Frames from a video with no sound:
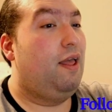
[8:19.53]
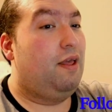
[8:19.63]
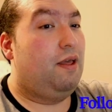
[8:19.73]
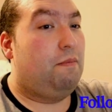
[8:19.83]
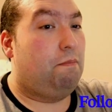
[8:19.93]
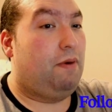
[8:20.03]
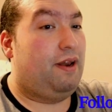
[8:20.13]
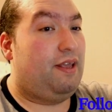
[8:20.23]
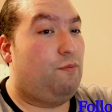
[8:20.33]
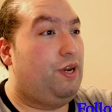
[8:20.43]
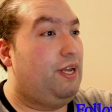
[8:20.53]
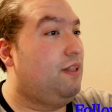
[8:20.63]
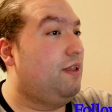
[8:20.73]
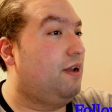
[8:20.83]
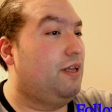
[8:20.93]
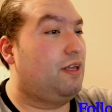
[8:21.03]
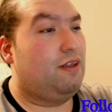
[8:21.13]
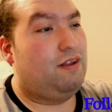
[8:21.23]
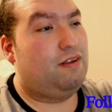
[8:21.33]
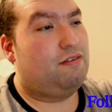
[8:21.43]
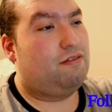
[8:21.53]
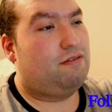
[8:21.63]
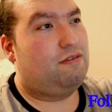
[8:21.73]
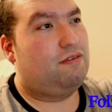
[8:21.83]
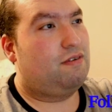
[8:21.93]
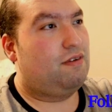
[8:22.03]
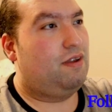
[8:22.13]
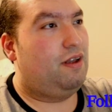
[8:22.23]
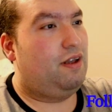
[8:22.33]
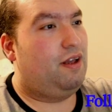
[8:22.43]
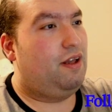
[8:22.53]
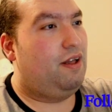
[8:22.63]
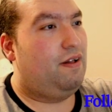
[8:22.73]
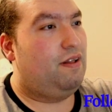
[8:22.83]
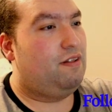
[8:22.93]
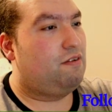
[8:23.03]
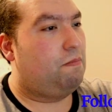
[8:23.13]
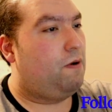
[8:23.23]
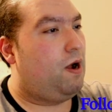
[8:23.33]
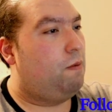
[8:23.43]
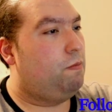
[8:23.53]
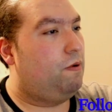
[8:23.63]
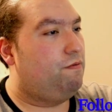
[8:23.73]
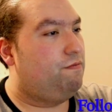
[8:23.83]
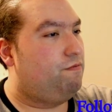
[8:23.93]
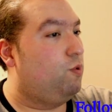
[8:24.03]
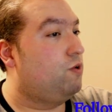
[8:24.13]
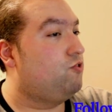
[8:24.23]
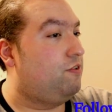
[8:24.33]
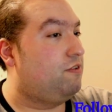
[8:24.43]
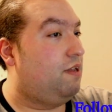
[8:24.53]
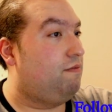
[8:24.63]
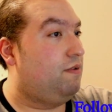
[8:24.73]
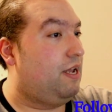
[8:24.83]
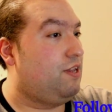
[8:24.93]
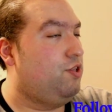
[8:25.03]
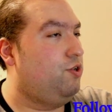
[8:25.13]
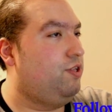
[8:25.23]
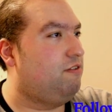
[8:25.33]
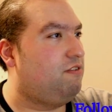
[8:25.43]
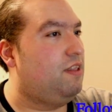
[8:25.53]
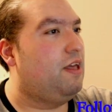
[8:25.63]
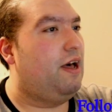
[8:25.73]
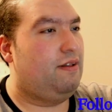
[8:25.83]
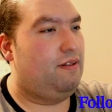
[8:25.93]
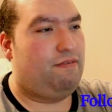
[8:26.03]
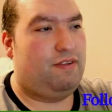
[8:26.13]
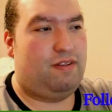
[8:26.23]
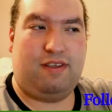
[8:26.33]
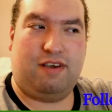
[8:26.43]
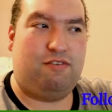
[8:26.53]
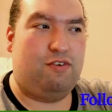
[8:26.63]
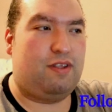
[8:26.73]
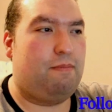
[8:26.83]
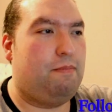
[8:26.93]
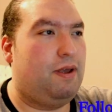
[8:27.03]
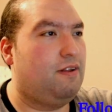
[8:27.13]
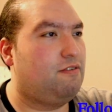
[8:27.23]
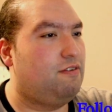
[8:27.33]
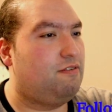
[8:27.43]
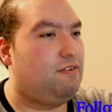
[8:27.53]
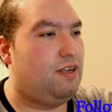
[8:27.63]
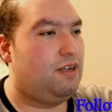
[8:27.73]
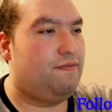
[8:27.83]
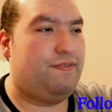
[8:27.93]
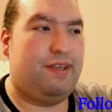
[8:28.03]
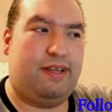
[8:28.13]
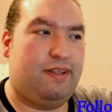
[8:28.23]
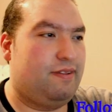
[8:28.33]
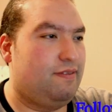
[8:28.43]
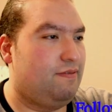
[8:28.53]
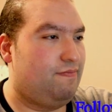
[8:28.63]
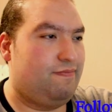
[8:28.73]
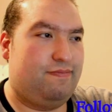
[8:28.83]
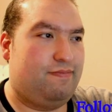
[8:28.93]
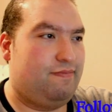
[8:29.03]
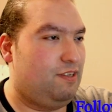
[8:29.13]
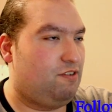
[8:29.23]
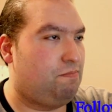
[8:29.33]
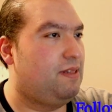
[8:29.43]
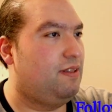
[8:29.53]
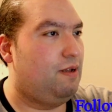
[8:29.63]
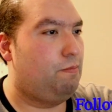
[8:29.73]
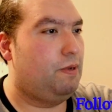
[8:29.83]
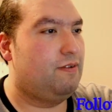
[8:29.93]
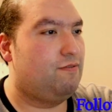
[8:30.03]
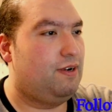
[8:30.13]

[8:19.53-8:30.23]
But when he takes like this, there's a problem of rook g7, and you need to see that. If it takes you 10 minutes to see it, then you spend the 10 minutes, right?